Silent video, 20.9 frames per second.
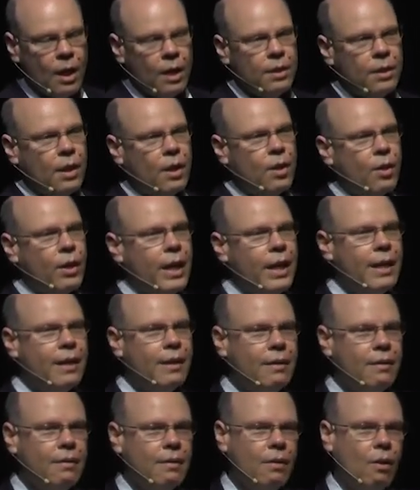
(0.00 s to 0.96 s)
The
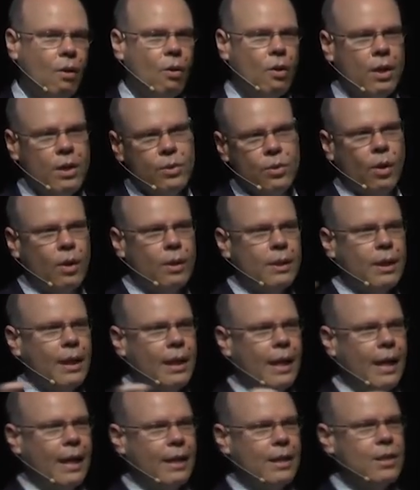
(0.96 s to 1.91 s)
green horizontal
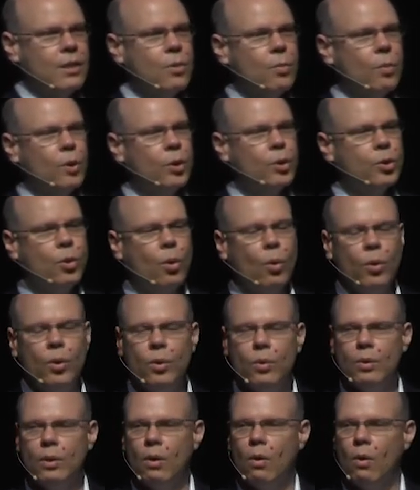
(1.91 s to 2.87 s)
lines will show
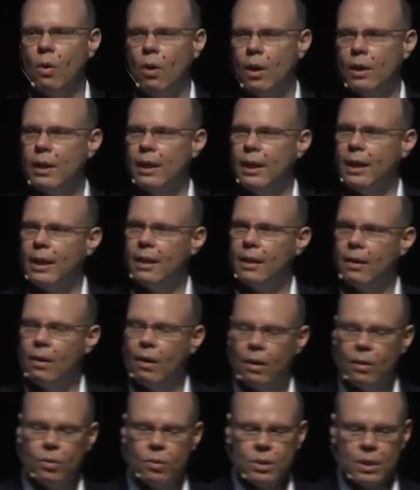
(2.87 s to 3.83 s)
you all, the,
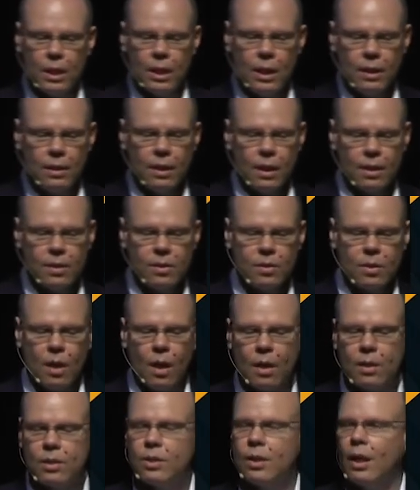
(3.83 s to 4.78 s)
all those index
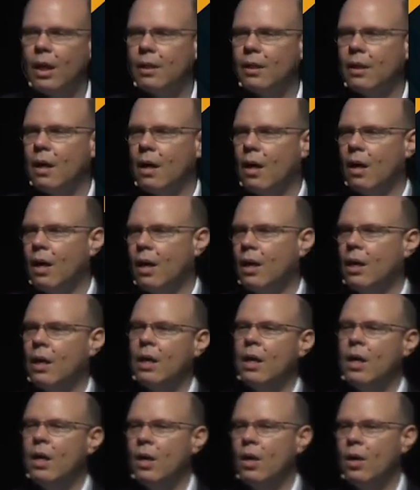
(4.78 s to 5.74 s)
stocks that
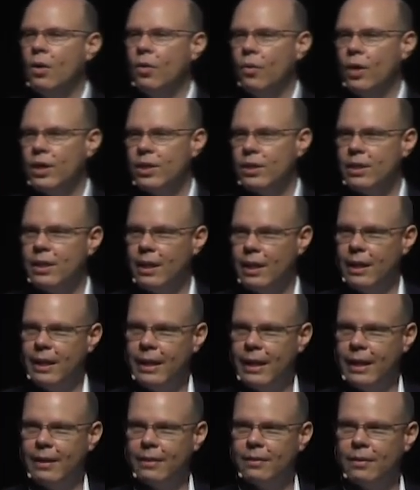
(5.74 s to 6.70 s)
are
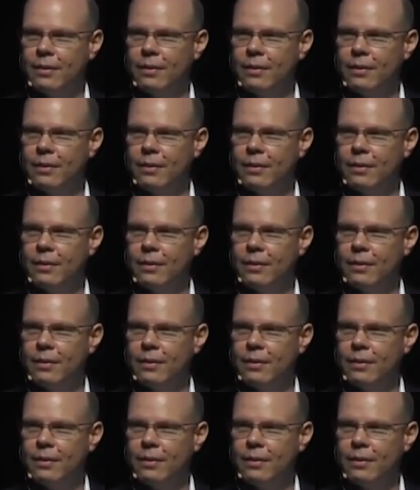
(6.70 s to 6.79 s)
resilient,